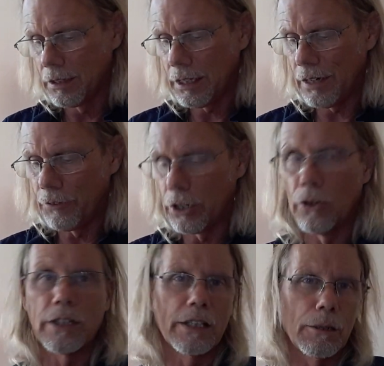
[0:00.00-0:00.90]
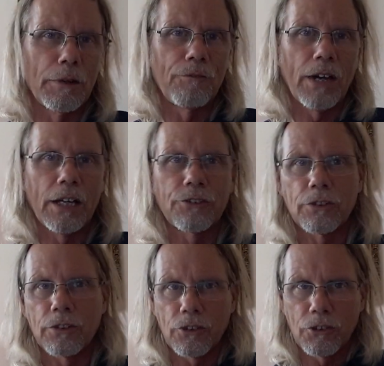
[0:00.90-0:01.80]
And if you're going a little bit faster,
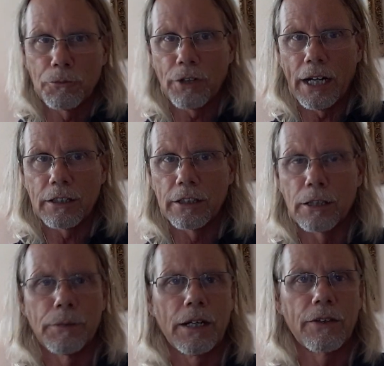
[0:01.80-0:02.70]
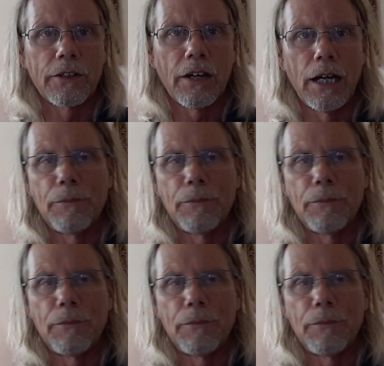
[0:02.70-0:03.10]
just subtract a little bit of the time.